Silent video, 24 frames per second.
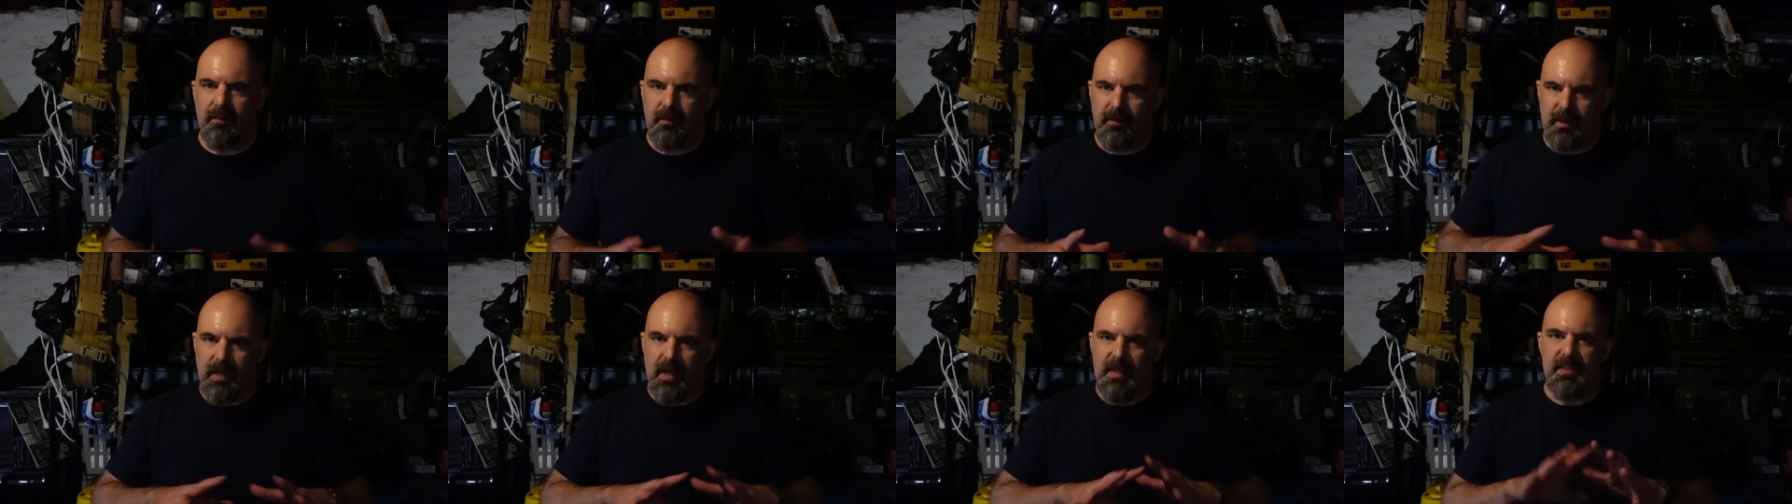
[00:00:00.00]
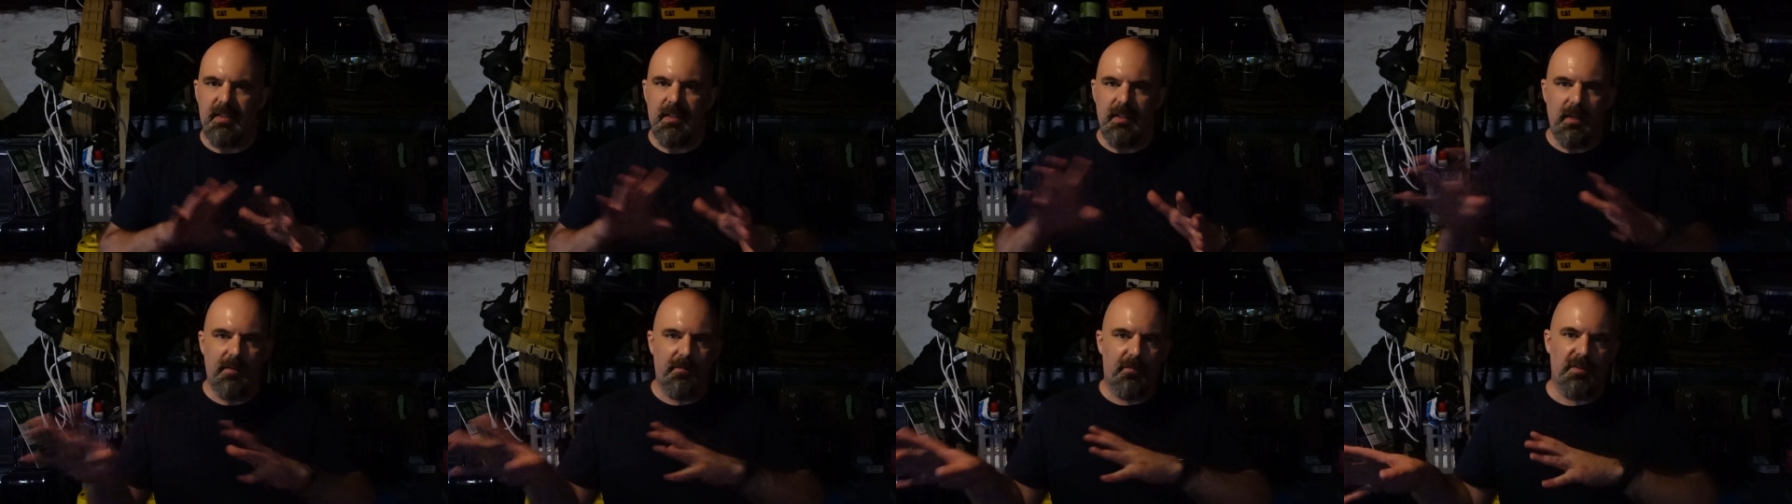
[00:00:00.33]
that's
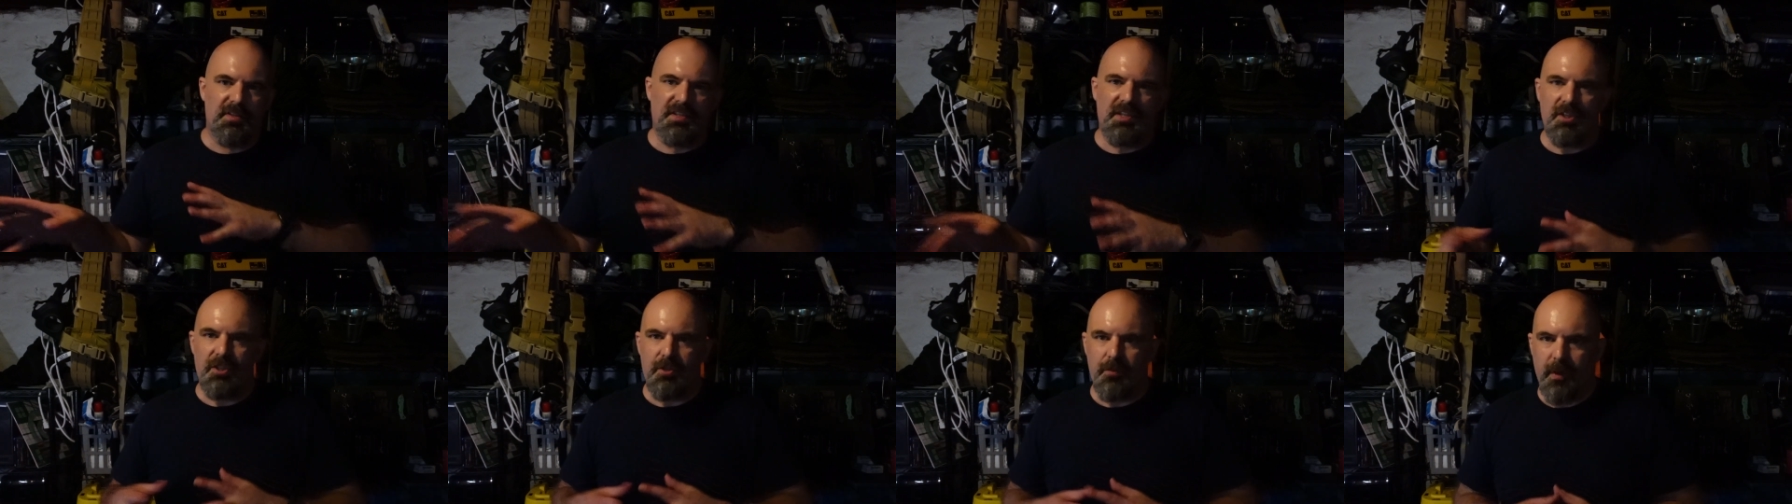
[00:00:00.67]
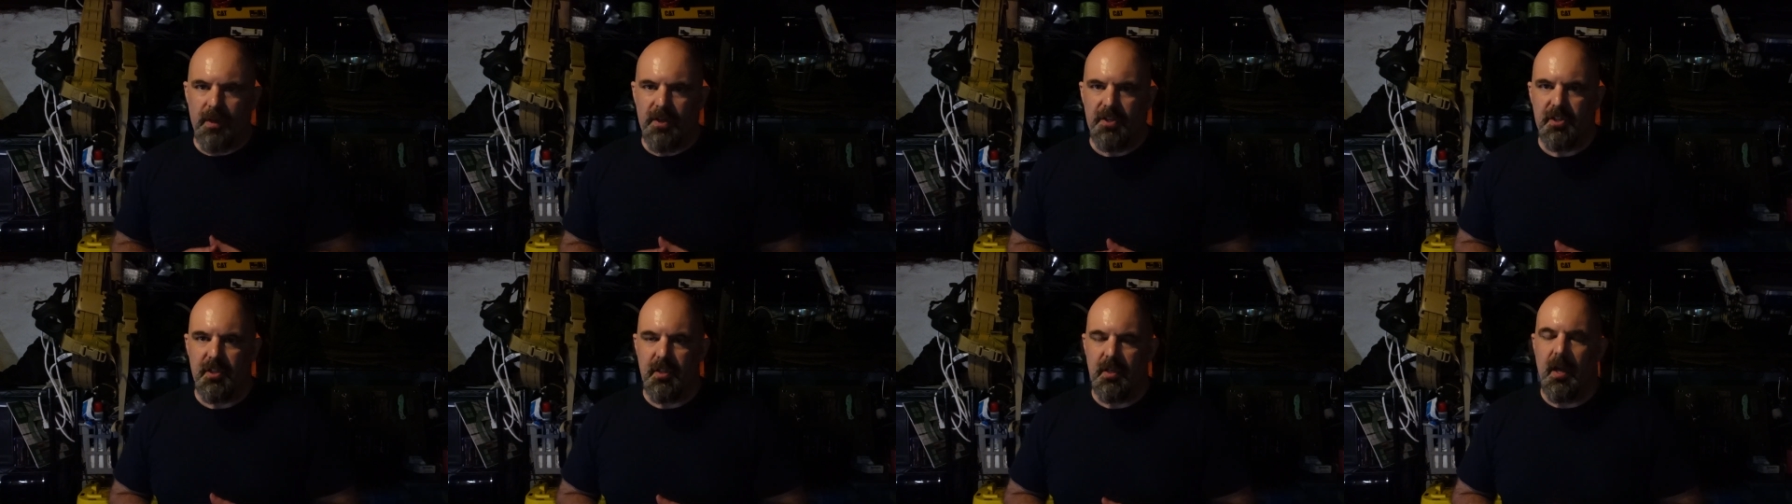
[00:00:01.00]
a different
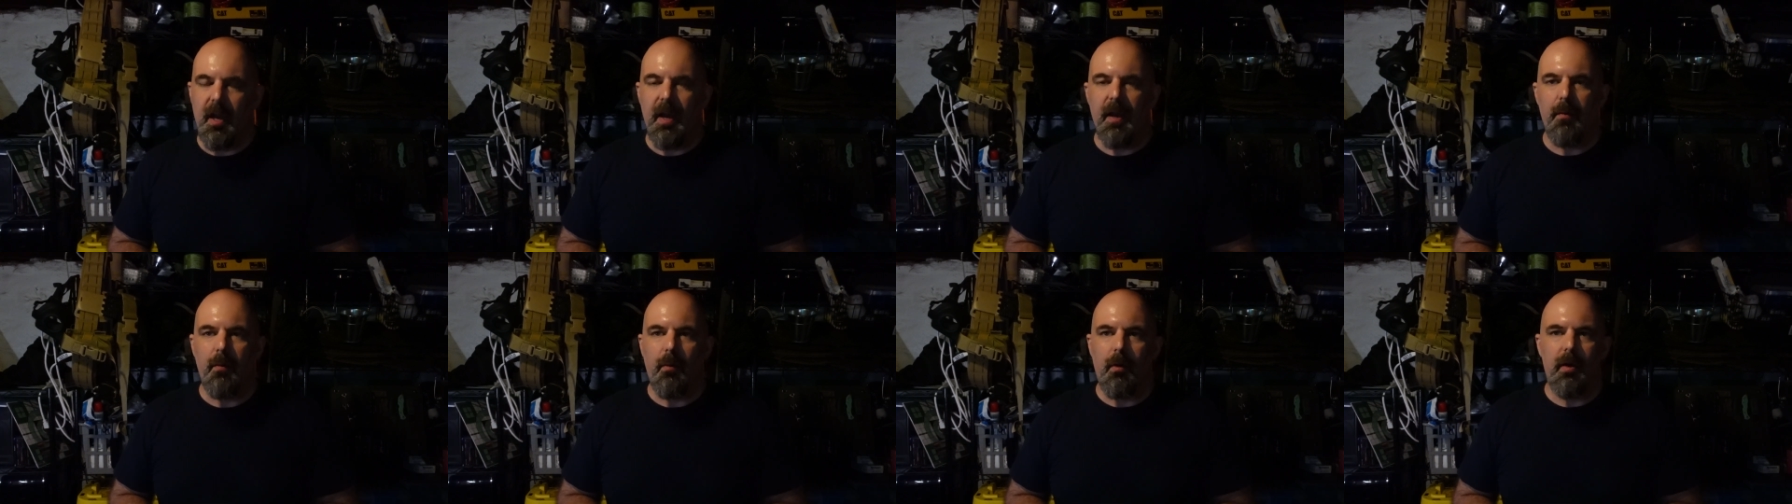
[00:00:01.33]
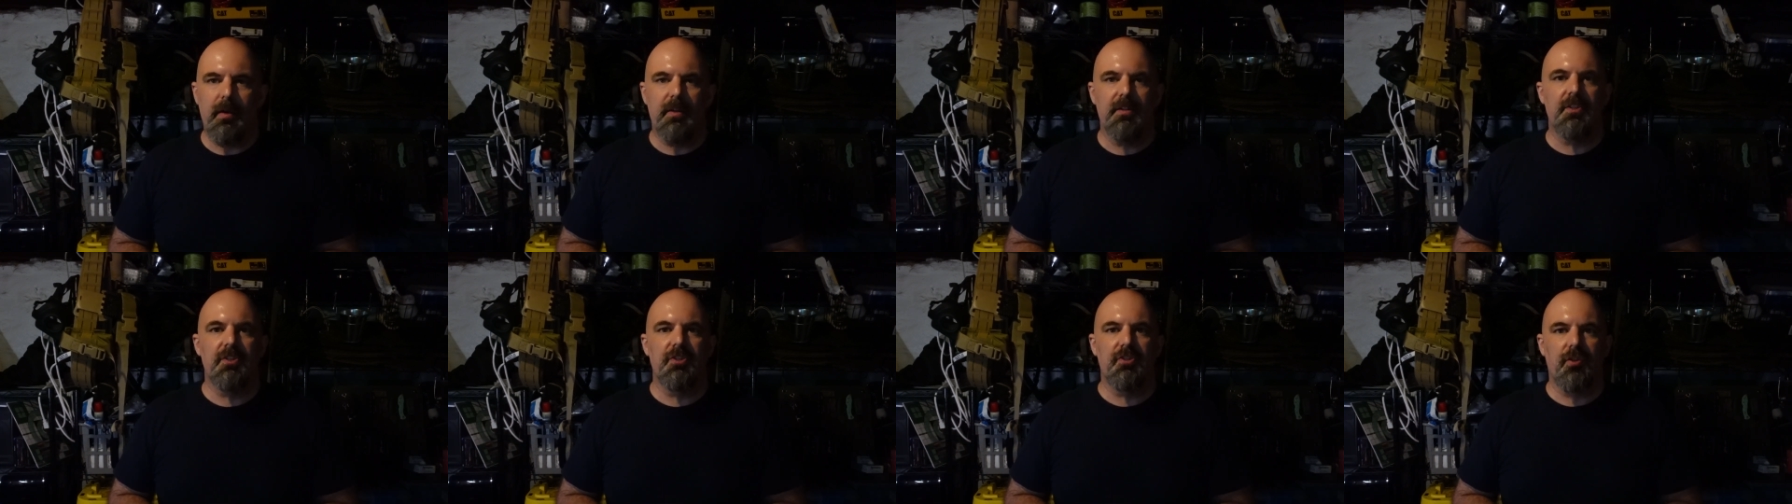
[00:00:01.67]
situation. I
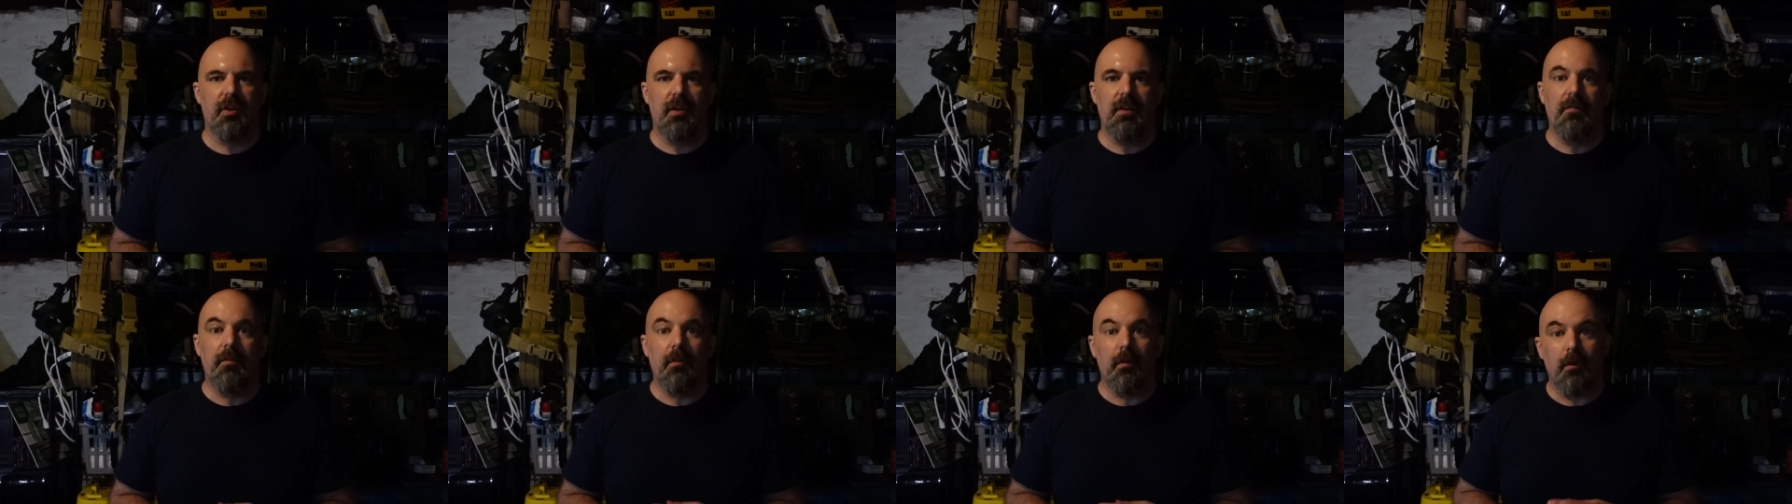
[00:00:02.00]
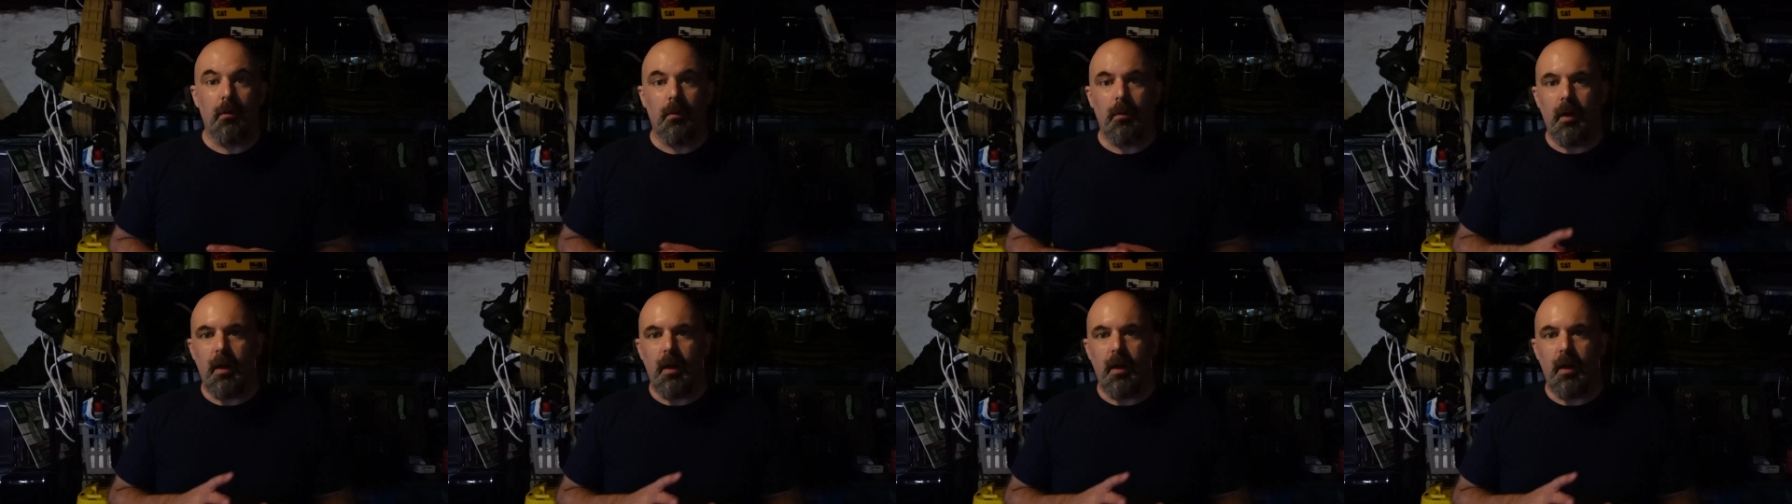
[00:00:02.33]
wanted to train for